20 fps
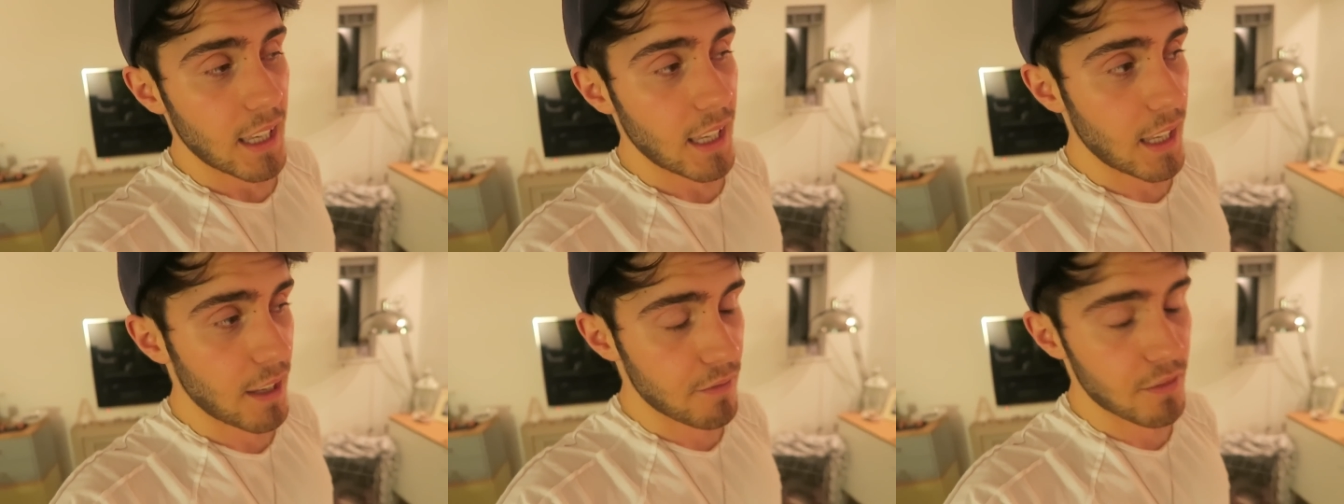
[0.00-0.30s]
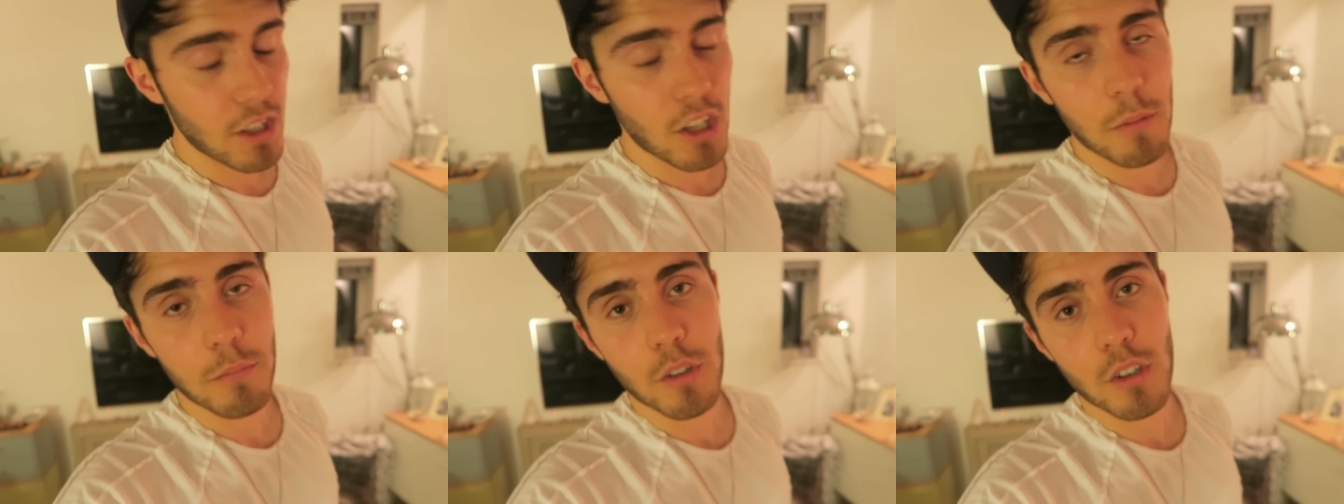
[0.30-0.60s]

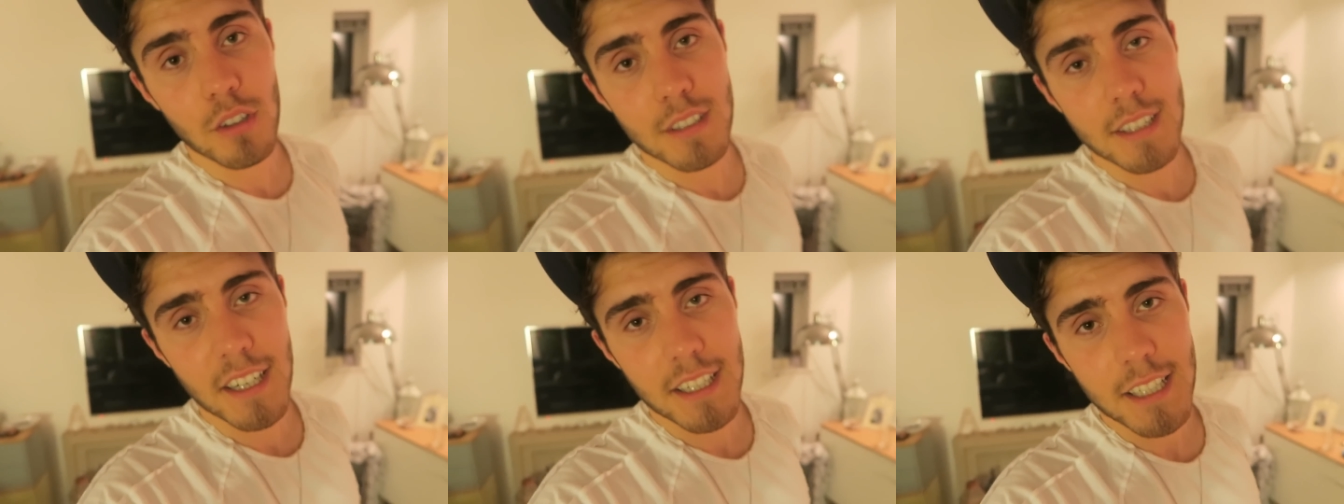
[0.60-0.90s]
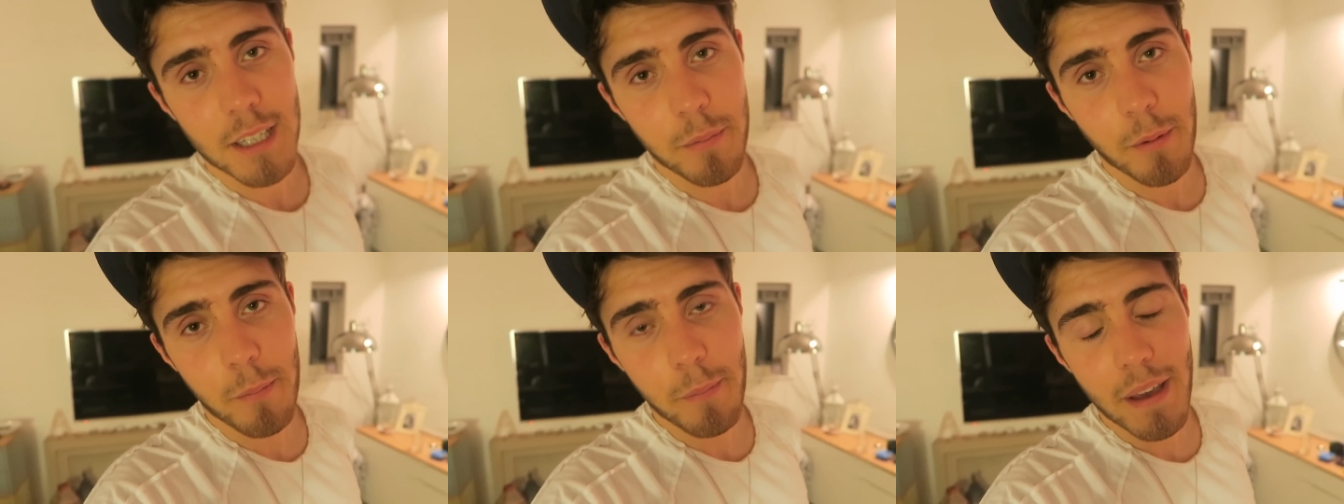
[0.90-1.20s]
Even though I'm not
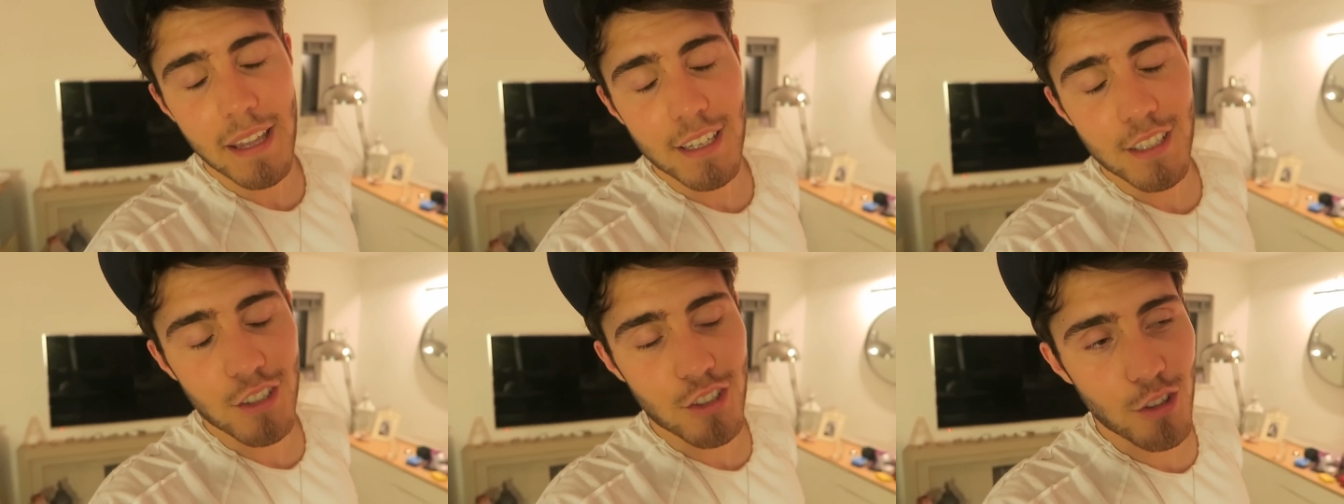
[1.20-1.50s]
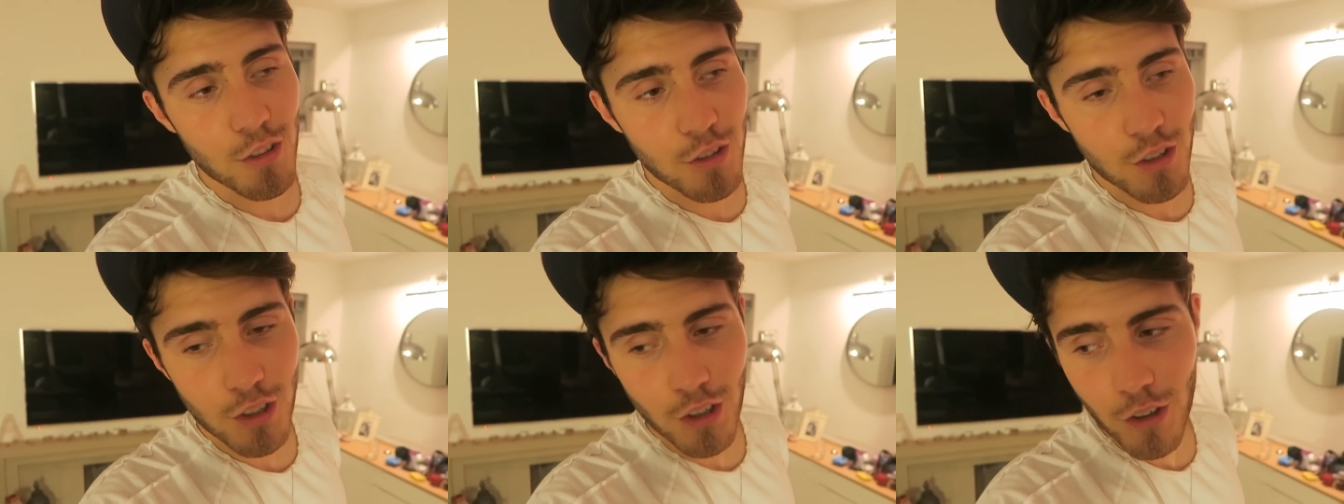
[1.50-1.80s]
tucked up in bed as
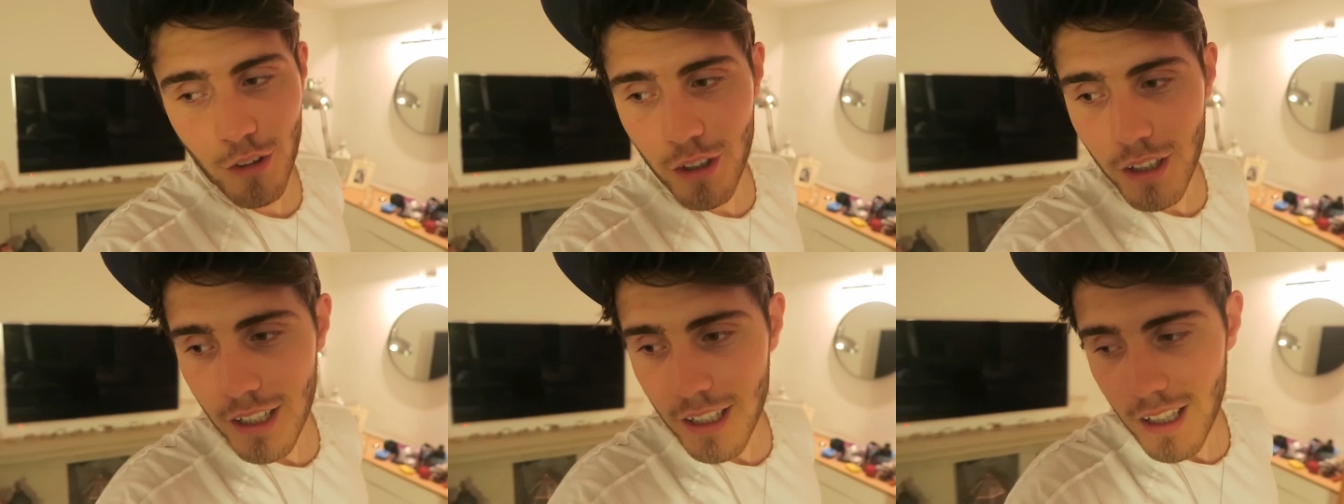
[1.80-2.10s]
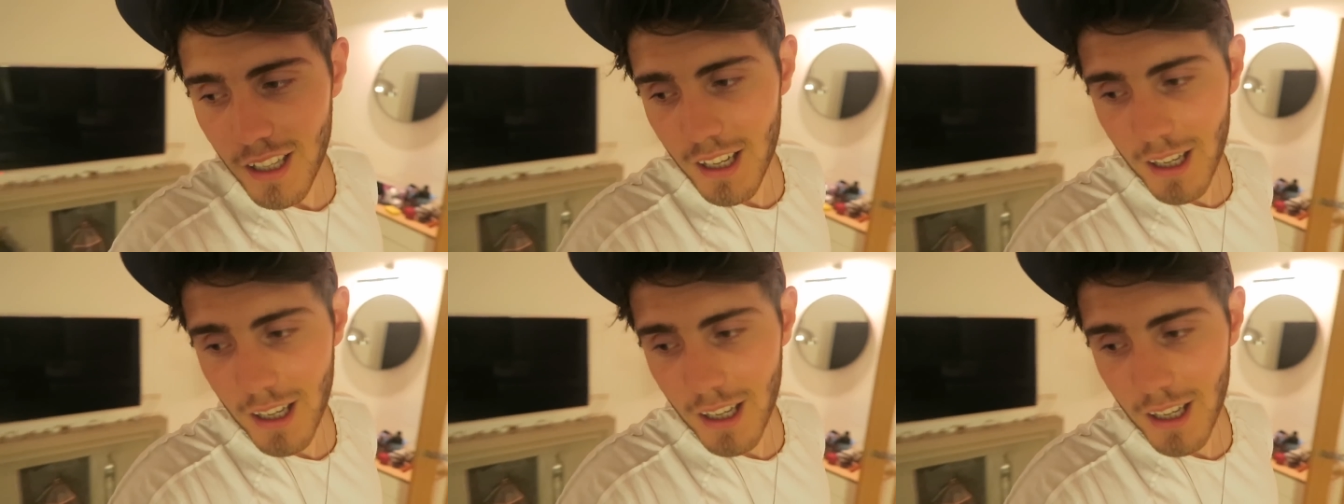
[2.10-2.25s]
usual.